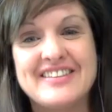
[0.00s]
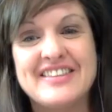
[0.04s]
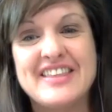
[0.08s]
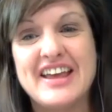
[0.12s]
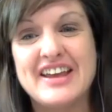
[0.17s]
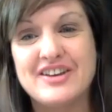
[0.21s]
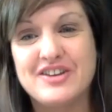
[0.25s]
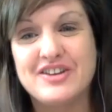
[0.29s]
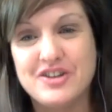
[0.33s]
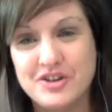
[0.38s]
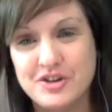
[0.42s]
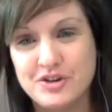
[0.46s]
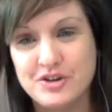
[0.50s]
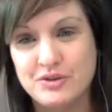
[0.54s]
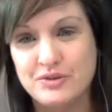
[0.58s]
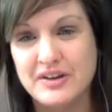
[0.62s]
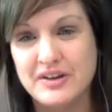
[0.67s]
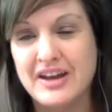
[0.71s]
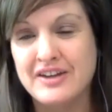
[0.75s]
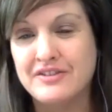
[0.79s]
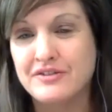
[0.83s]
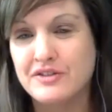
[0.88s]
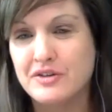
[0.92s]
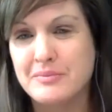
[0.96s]
Thank you. And
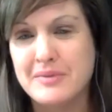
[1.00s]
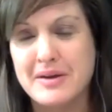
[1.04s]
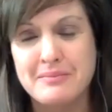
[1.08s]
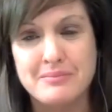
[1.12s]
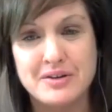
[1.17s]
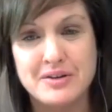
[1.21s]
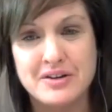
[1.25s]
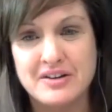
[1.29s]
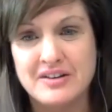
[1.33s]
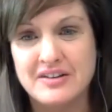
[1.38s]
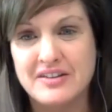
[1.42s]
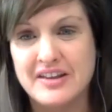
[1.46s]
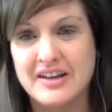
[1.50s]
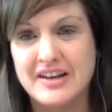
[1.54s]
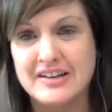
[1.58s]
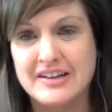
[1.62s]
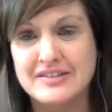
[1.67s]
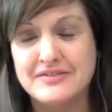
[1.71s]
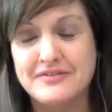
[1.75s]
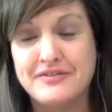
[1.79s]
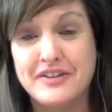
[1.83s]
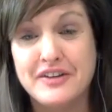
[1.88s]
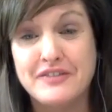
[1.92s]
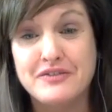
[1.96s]
remember that
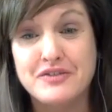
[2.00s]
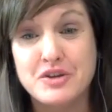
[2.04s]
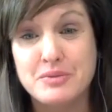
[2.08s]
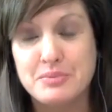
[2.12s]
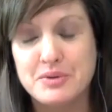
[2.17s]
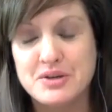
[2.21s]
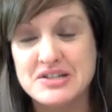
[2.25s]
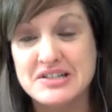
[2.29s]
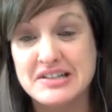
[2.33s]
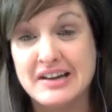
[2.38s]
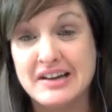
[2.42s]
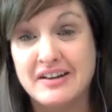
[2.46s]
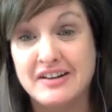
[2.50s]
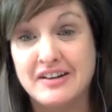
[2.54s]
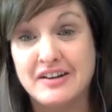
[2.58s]
50%